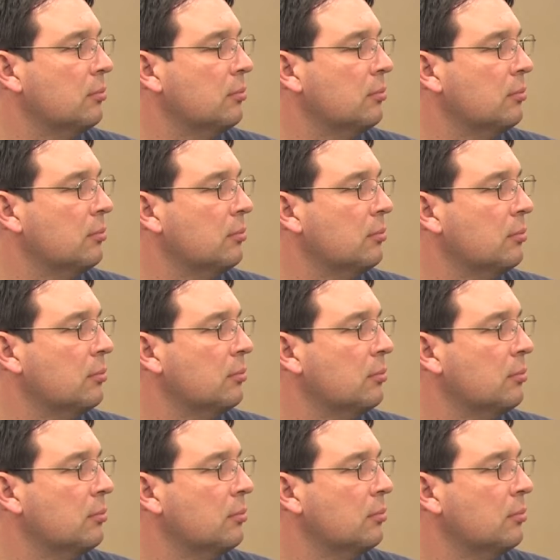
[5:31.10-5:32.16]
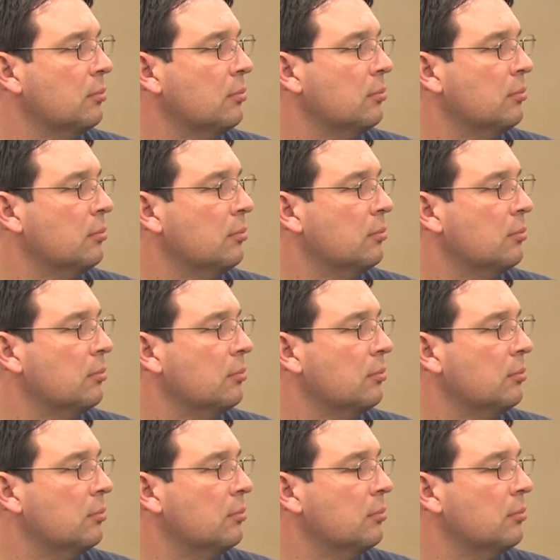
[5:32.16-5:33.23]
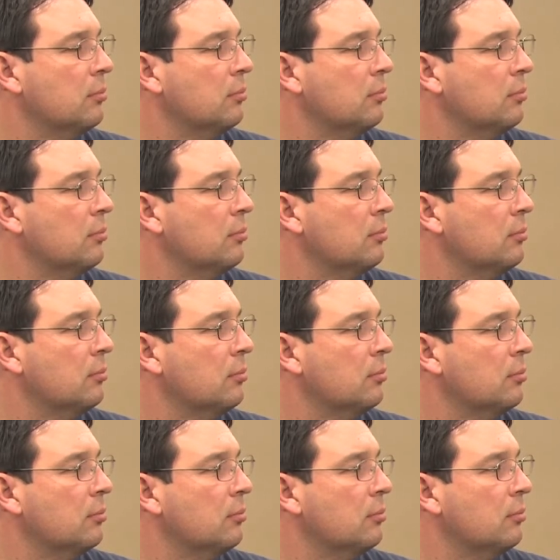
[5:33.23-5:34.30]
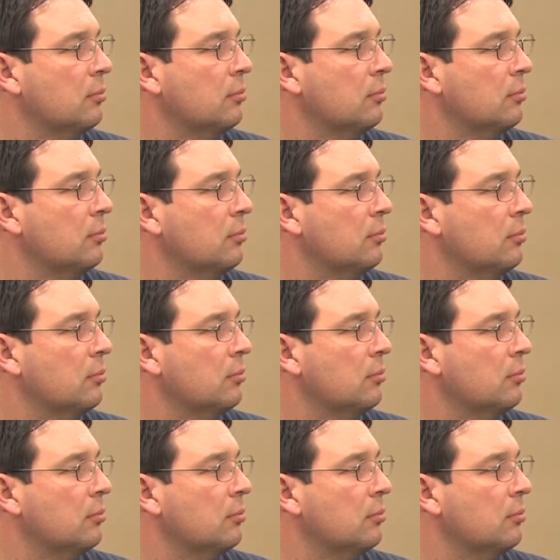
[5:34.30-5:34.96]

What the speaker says: [no speech]